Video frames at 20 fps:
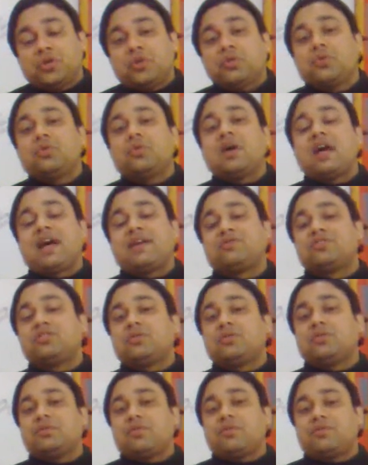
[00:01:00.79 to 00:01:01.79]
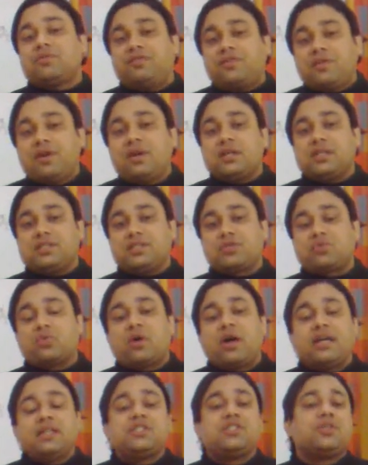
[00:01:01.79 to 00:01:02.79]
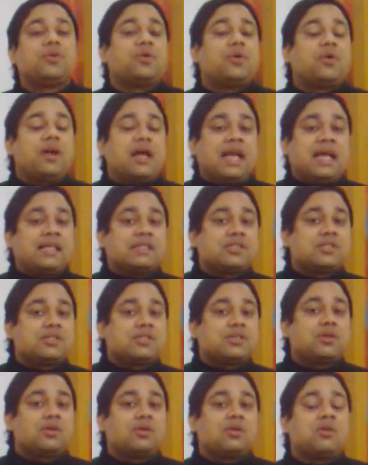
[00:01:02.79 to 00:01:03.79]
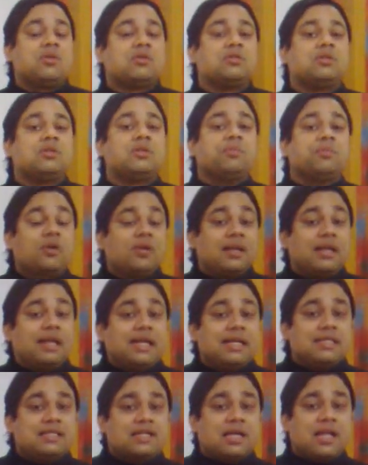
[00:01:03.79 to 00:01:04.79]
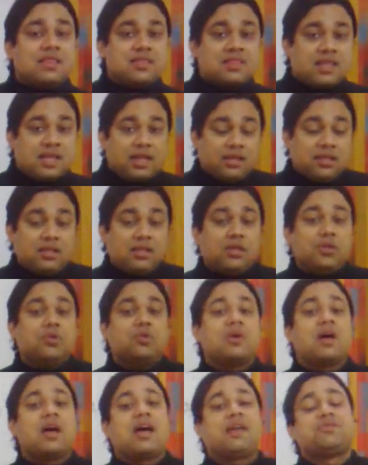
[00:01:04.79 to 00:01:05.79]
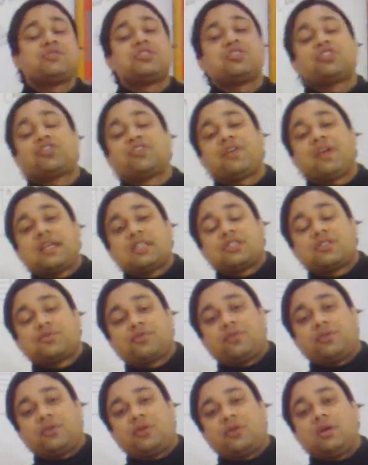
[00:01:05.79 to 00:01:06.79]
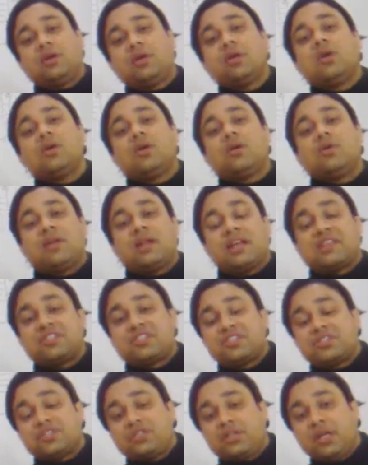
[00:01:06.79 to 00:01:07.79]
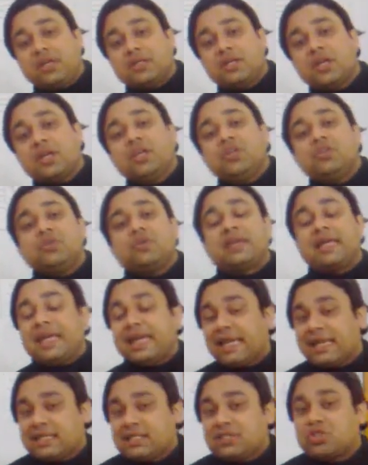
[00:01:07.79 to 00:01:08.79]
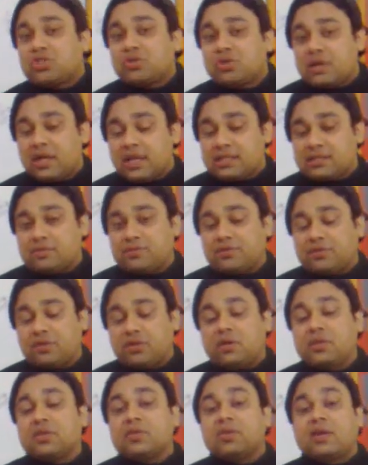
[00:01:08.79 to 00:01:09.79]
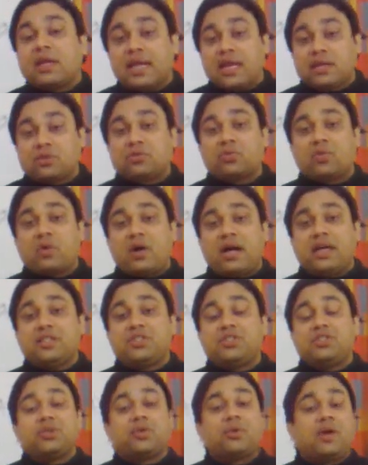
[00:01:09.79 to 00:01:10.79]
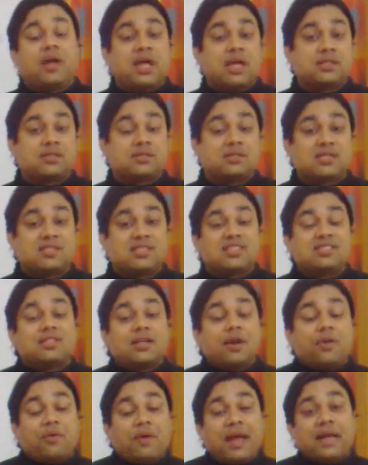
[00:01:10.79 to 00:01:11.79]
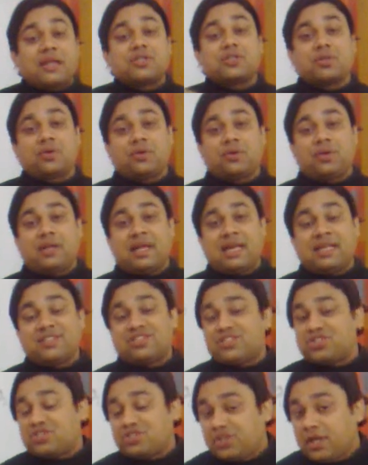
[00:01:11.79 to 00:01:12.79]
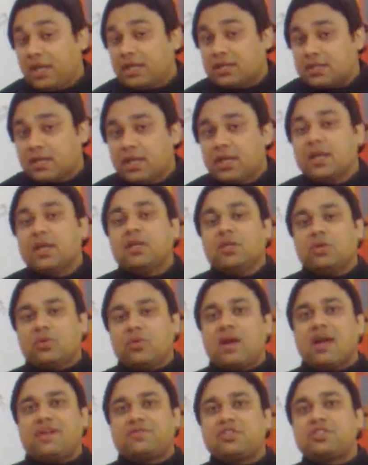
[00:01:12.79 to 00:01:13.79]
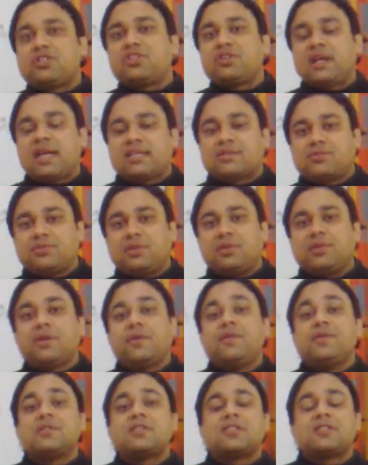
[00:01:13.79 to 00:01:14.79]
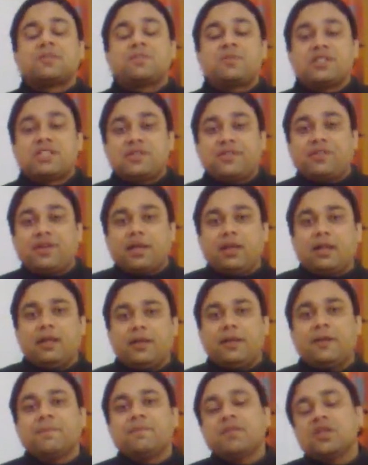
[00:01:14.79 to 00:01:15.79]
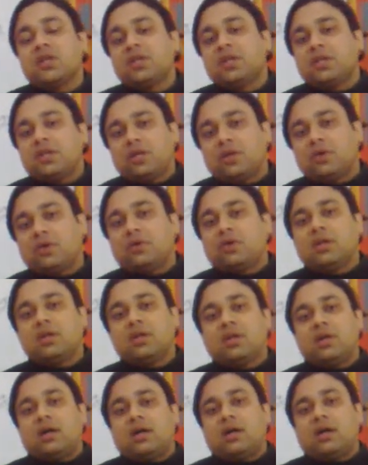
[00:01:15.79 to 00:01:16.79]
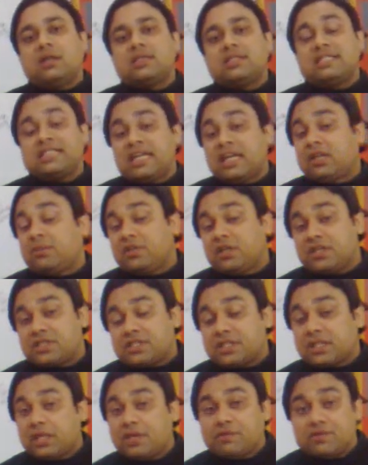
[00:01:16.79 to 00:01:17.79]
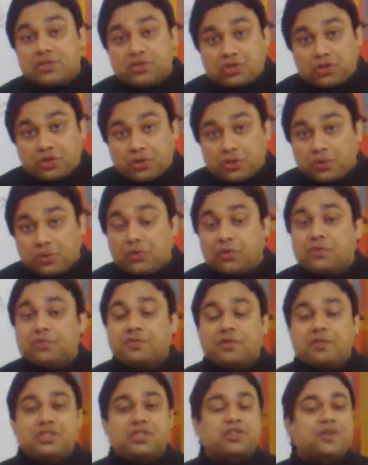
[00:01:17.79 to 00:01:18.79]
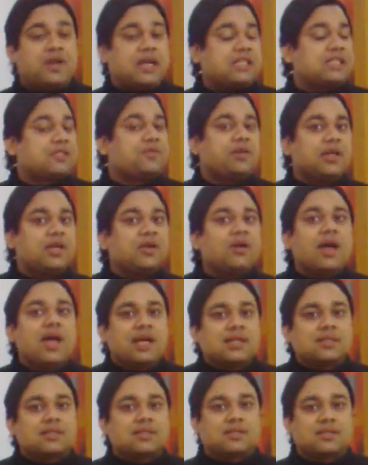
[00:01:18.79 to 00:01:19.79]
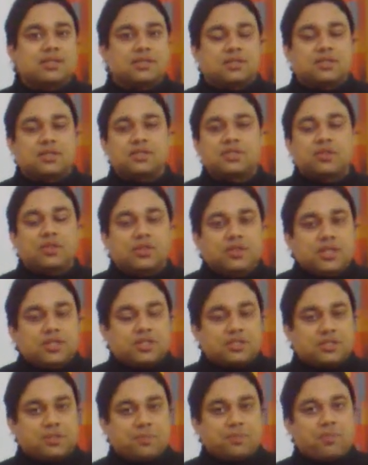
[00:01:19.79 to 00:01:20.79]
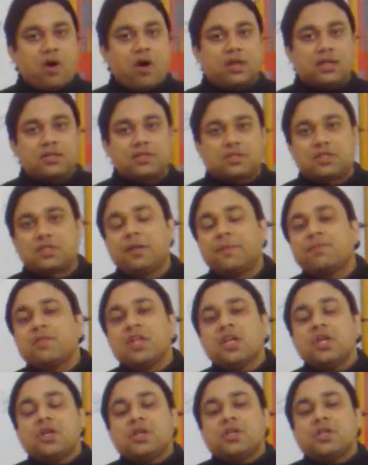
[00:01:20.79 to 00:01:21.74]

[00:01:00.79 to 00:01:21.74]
you have to first write your answer on the booklet, and then you have to transfer on answer sheet. You can't transfer, or you can't write your answers direct on answer sheet. You have to transfer. There is specifically, 10 minutes given to you for transferring your answers. So this is important.